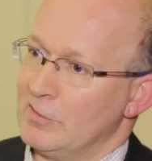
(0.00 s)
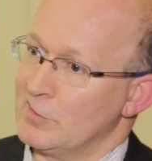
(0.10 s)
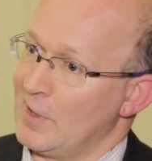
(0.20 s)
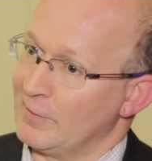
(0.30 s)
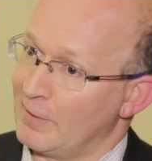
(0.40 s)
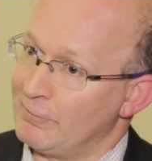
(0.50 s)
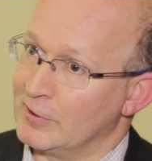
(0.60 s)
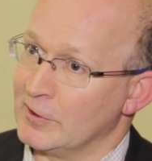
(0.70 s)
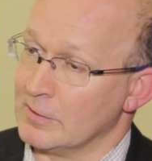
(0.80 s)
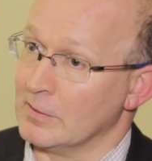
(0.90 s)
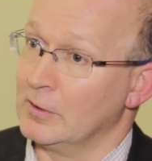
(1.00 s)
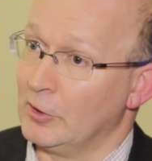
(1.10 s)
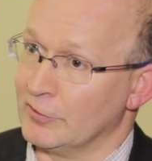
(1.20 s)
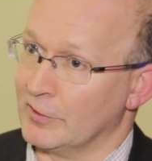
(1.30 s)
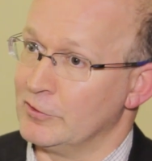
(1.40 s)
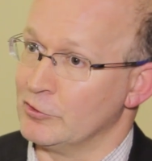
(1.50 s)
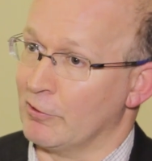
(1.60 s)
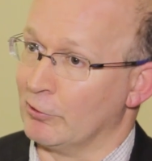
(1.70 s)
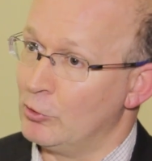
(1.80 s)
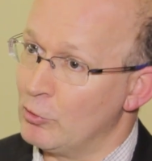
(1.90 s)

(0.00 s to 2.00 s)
the South African conductor Gerard